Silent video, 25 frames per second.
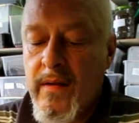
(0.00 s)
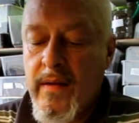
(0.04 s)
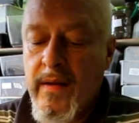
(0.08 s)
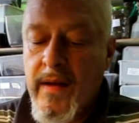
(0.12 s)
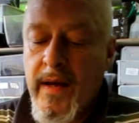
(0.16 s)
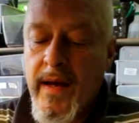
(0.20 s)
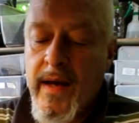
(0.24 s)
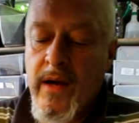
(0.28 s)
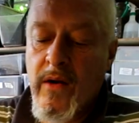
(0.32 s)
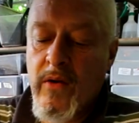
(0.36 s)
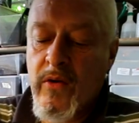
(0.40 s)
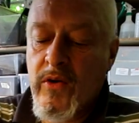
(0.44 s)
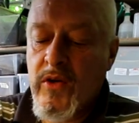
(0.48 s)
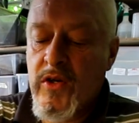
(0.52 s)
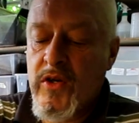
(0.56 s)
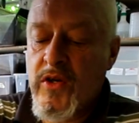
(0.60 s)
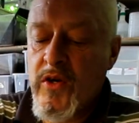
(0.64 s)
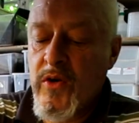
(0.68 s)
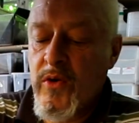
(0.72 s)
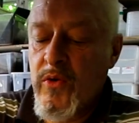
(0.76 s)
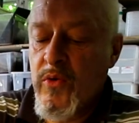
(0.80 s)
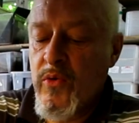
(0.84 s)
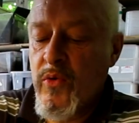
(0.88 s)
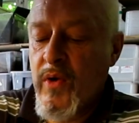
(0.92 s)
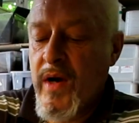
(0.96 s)
there are
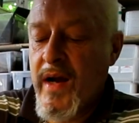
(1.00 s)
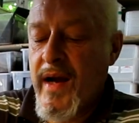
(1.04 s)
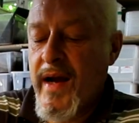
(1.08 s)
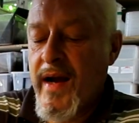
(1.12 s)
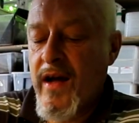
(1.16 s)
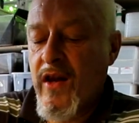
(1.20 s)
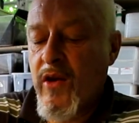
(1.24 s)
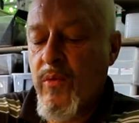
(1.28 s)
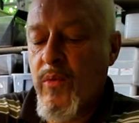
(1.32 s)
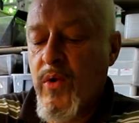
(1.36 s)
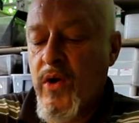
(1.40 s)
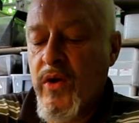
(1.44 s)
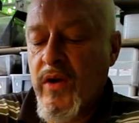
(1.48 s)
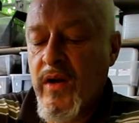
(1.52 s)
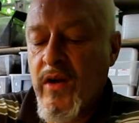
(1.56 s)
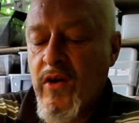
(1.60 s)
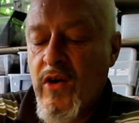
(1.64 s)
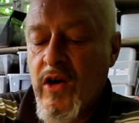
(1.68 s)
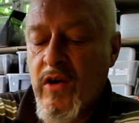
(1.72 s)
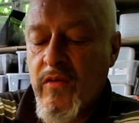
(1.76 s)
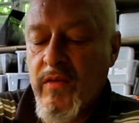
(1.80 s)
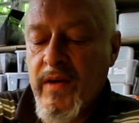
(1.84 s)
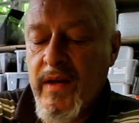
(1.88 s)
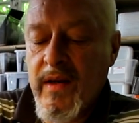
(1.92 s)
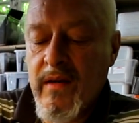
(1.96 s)
two L1
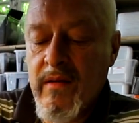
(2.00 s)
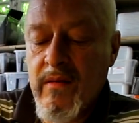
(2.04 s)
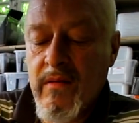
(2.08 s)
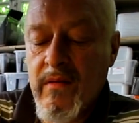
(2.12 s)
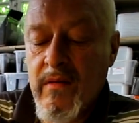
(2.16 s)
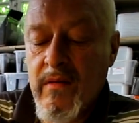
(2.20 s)
larvae